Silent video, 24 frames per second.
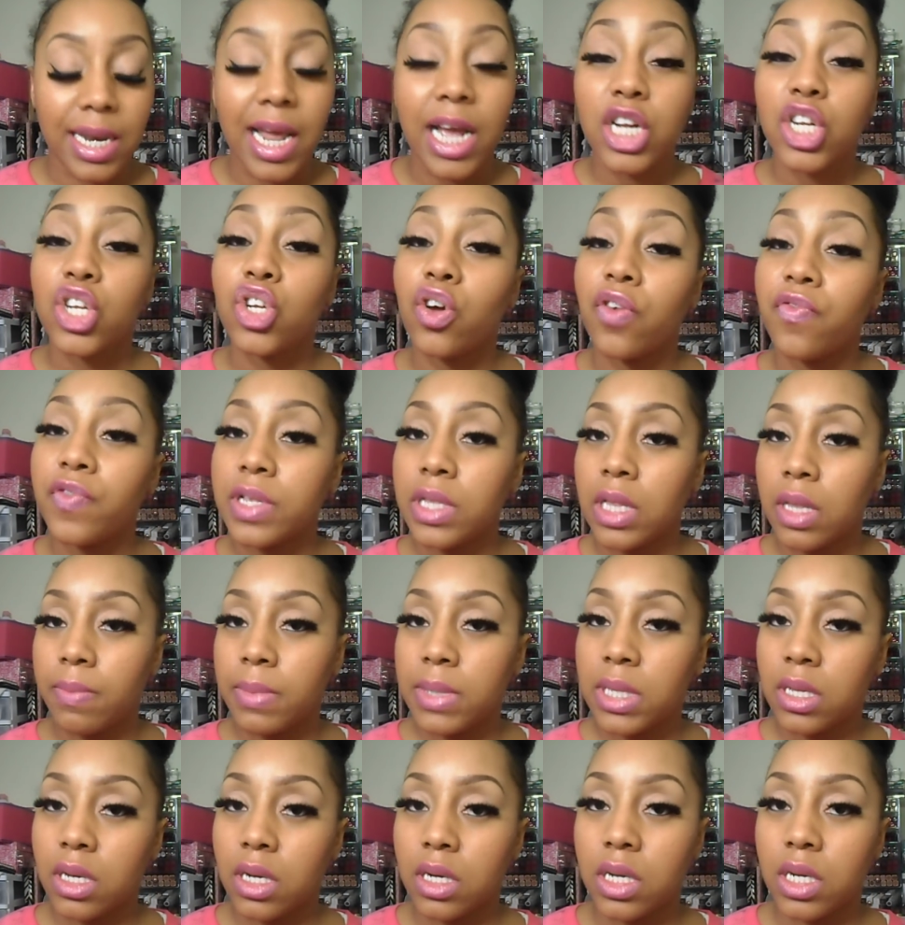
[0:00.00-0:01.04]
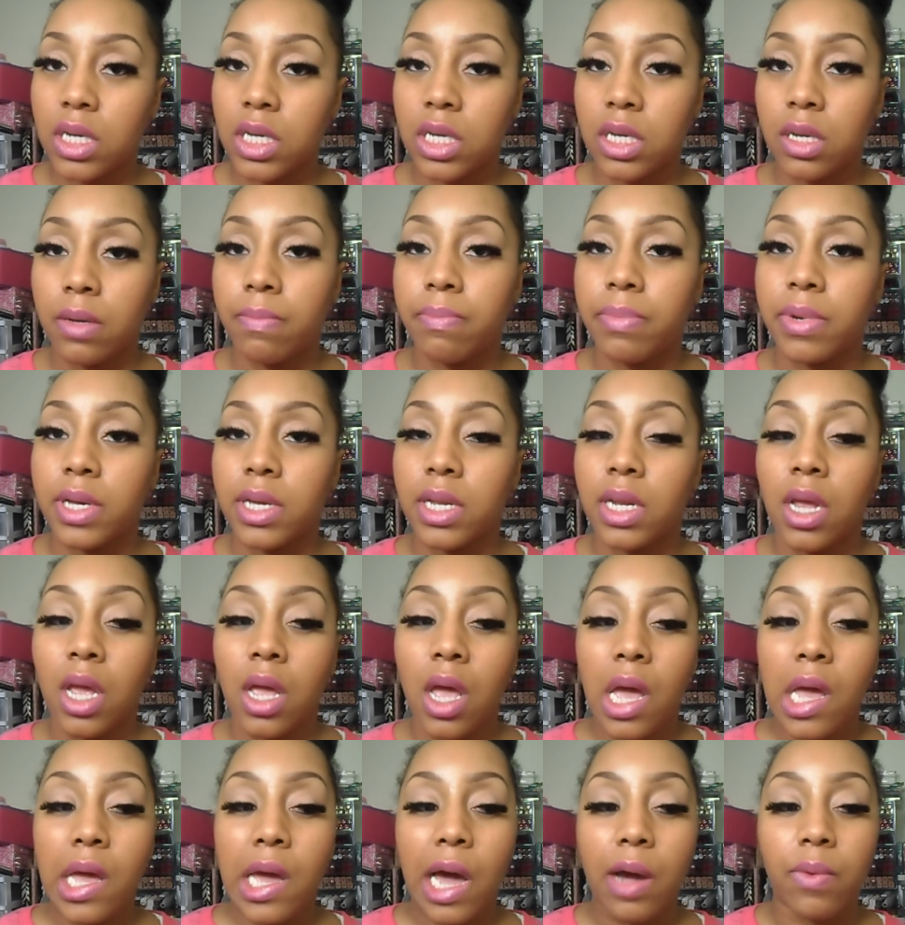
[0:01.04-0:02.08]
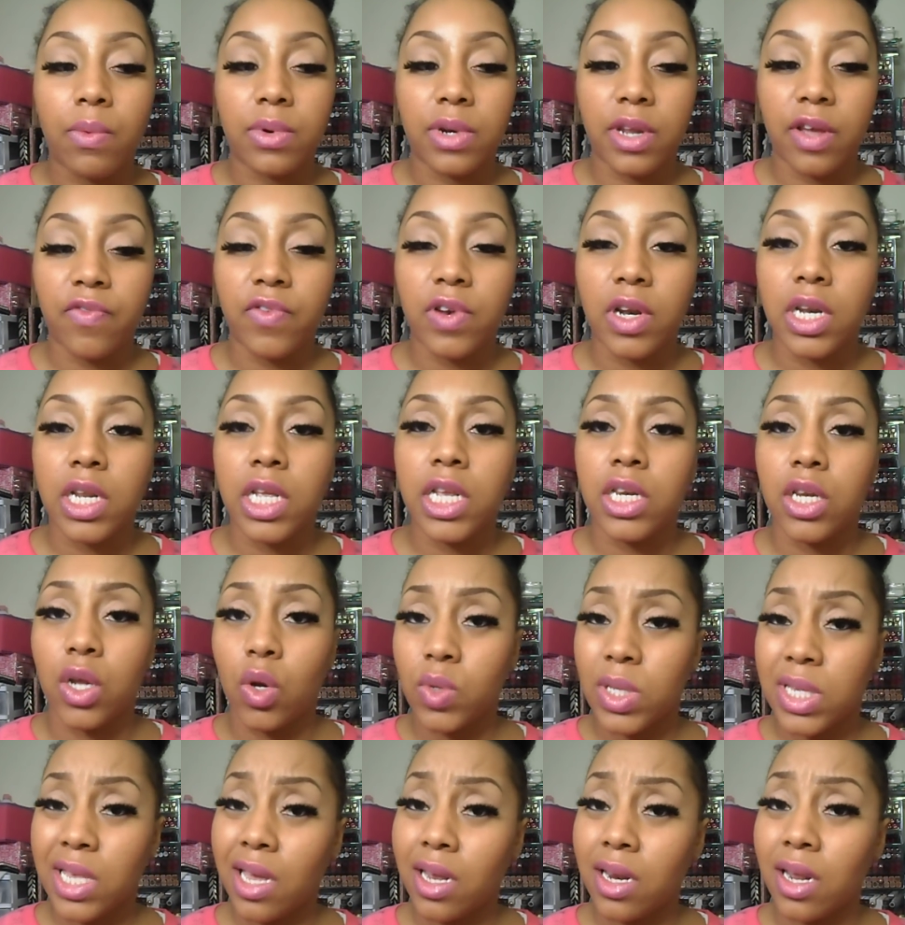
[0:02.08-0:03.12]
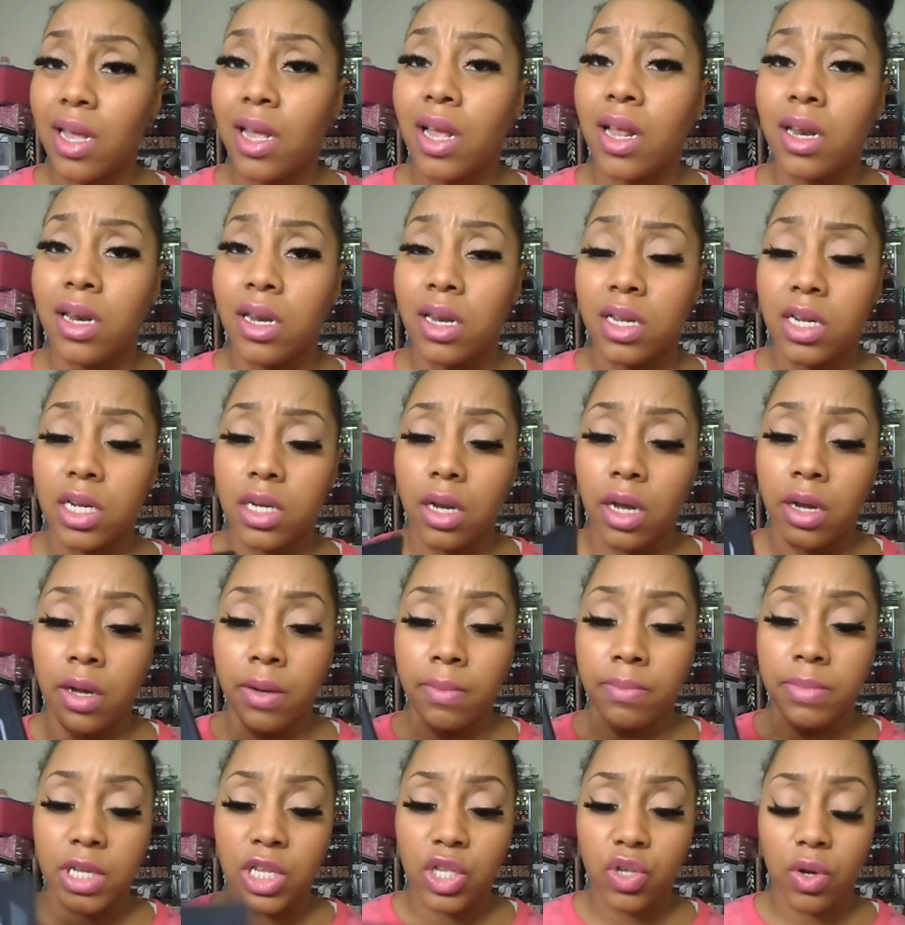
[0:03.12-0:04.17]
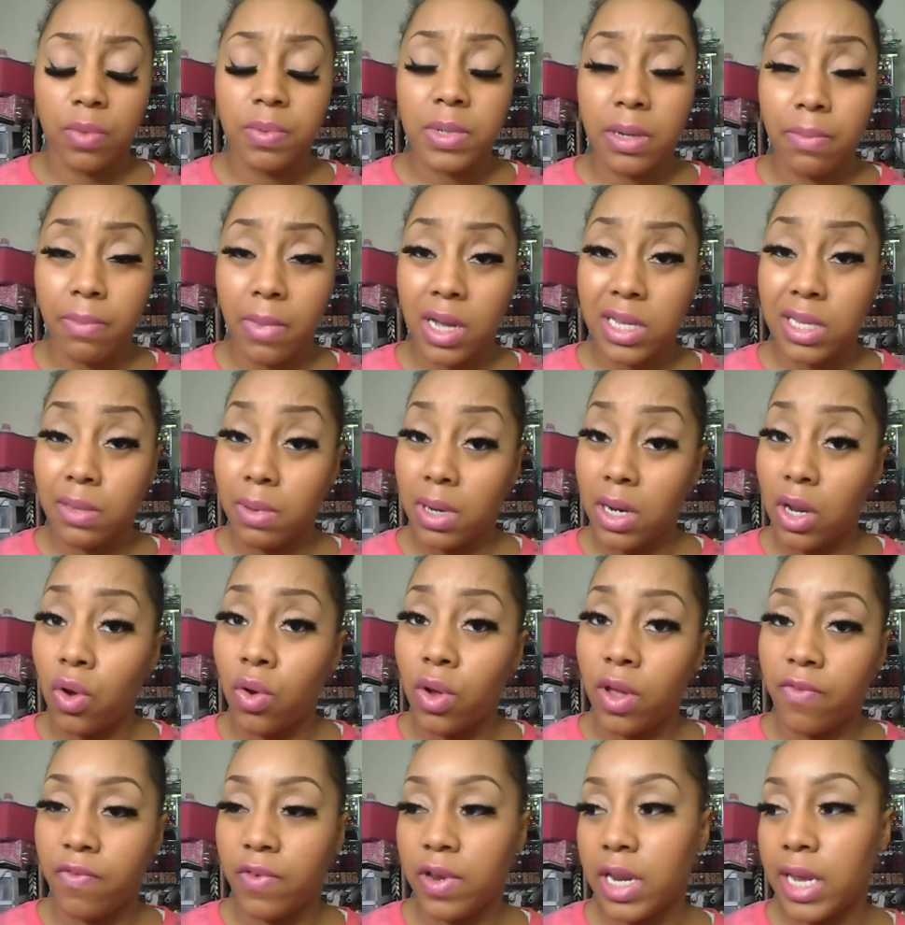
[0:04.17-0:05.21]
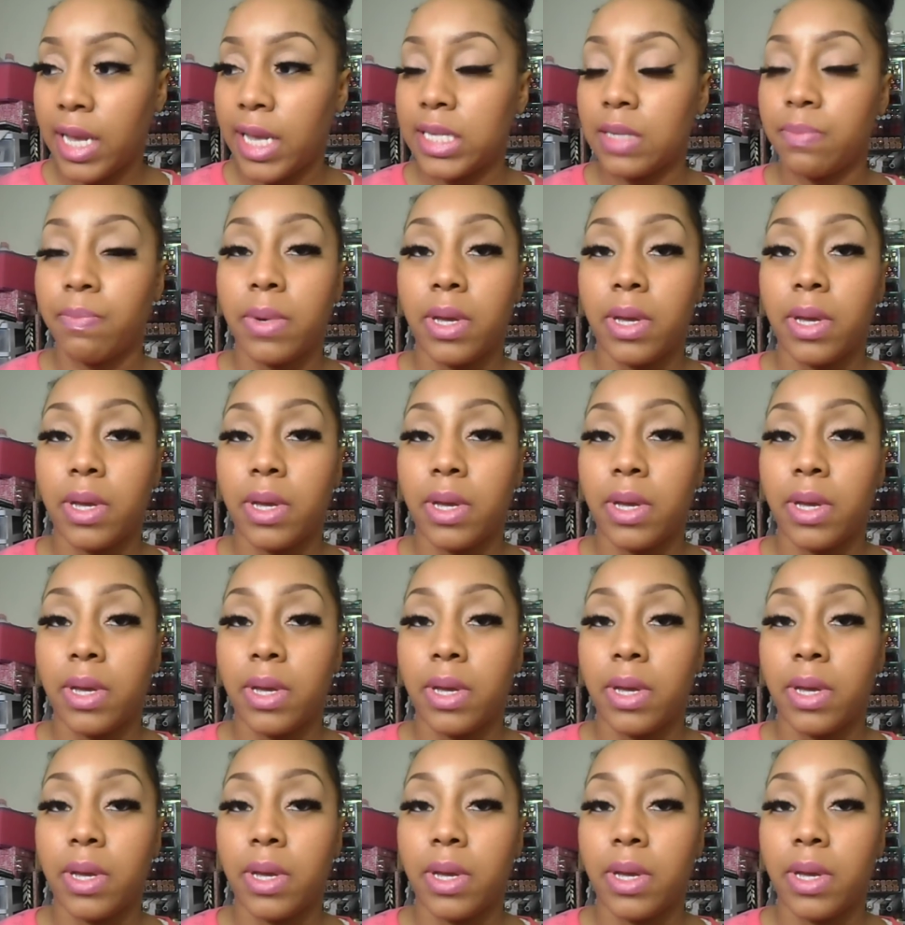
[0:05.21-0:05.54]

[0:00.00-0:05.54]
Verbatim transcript: Not sure if it's limited edition, but I will definitely notate it in the um, description box below if it is.